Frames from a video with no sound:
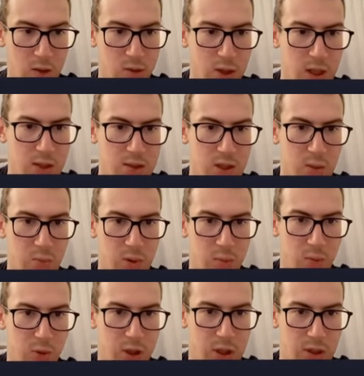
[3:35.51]
You can see
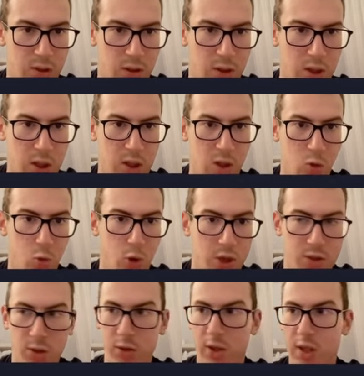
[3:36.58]
people here,
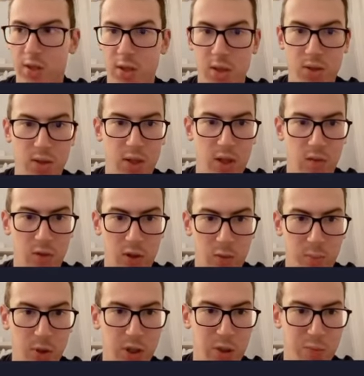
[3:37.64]
whether this is the
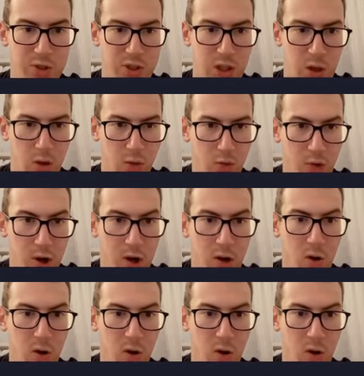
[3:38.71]
developer himself